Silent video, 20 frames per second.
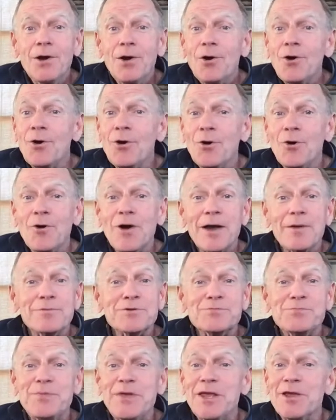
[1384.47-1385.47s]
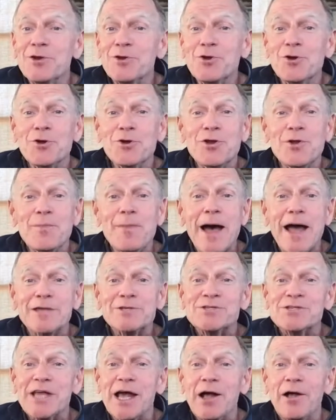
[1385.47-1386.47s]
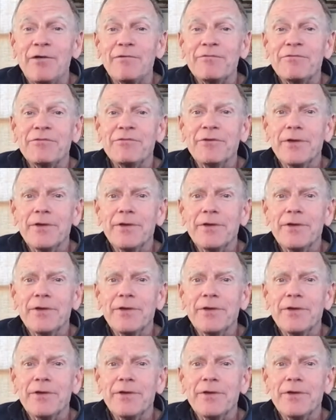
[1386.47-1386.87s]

Oh, I was being good to myself.